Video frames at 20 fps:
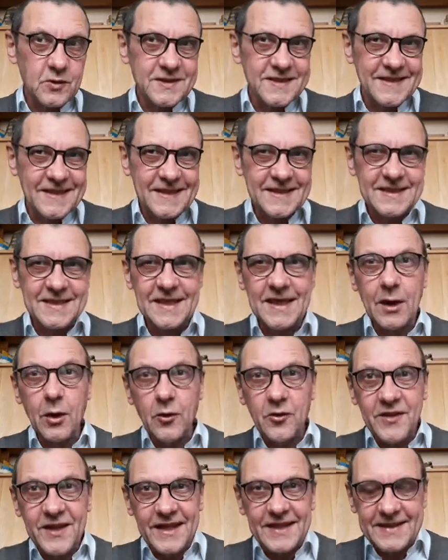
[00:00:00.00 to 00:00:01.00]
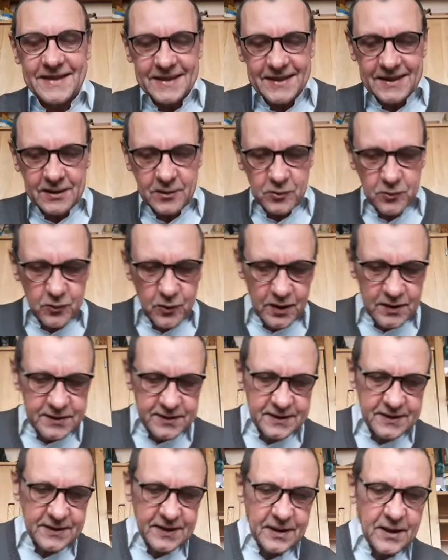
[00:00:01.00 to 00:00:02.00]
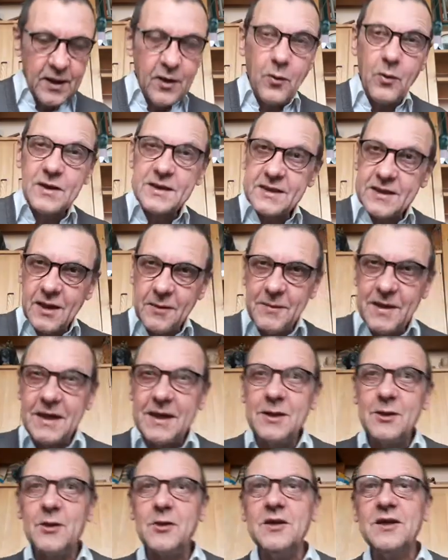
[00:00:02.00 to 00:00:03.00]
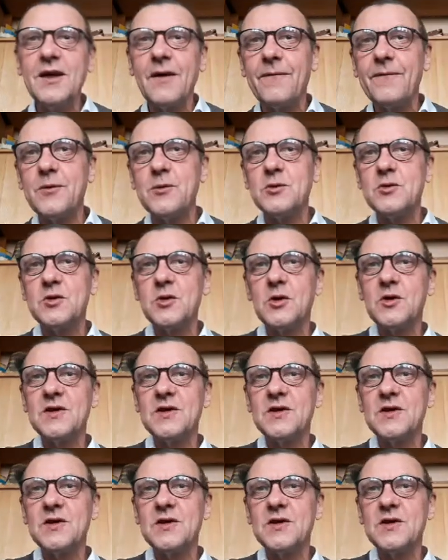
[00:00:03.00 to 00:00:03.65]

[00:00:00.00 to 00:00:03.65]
things that are authentic to us. What's coming in the near future